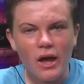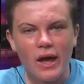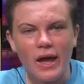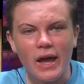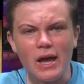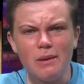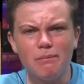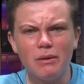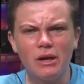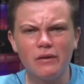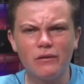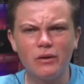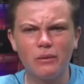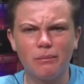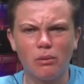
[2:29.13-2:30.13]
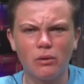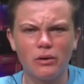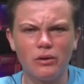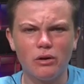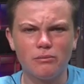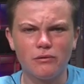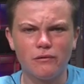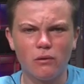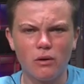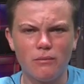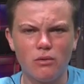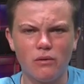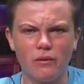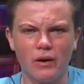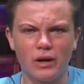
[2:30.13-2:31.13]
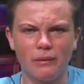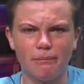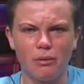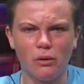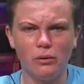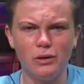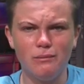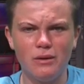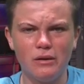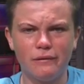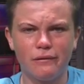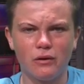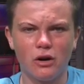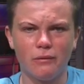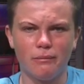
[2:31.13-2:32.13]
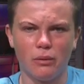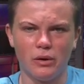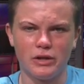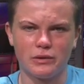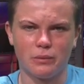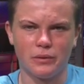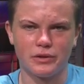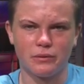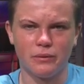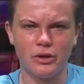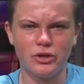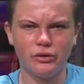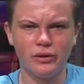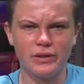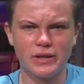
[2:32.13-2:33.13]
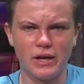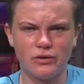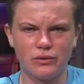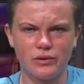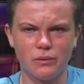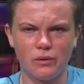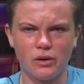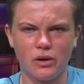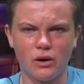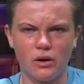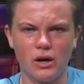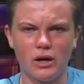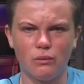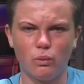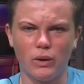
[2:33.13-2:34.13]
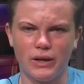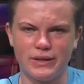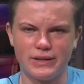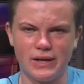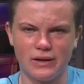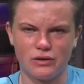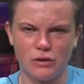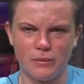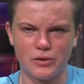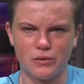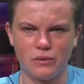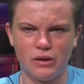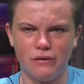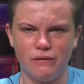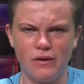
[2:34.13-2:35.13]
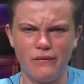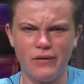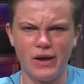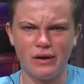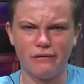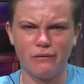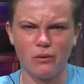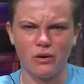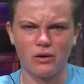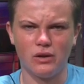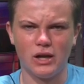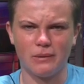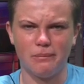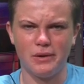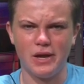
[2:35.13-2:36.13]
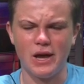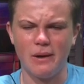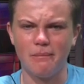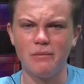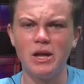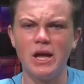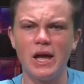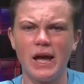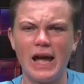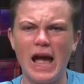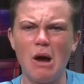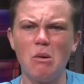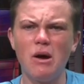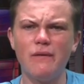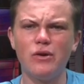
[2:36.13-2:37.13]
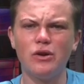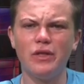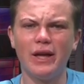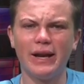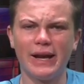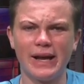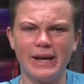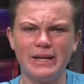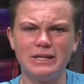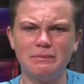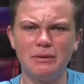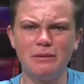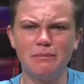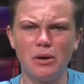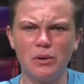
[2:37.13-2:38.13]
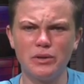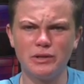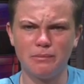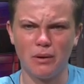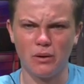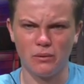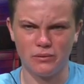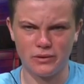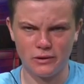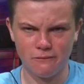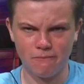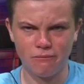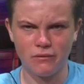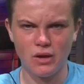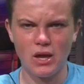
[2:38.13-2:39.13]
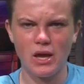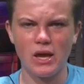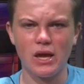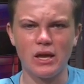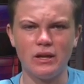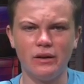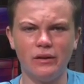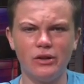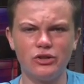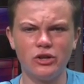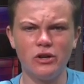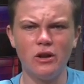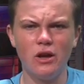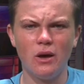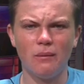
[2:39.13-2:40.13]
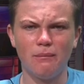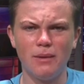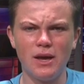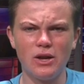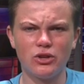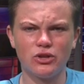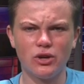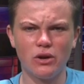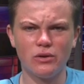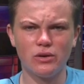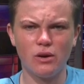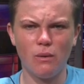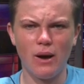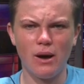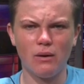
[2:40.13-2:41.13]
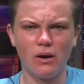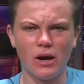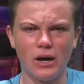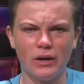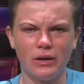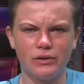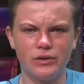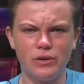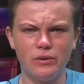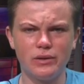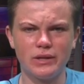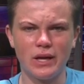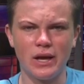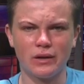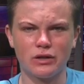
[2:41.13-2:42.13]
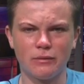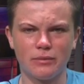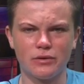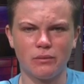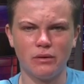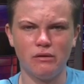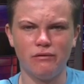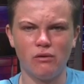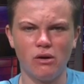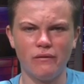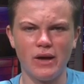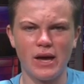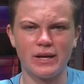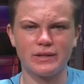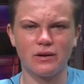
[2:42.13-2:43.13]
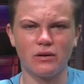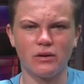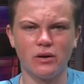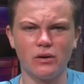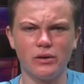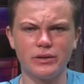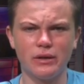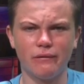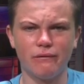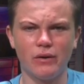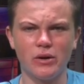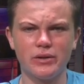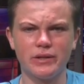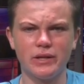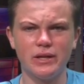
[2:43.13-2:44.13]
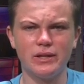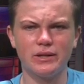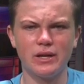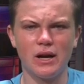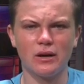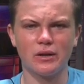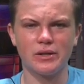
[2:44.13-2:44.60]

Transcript: A bit of an important note before we move on, a bowling meet for our boys was originally scheduled to occur on Wednesday, October 25th at 4 o'clock p.m. However, that has been postponed. In addition, make sure to go out on Tuesday, October 24th, as our girls' varsity soccer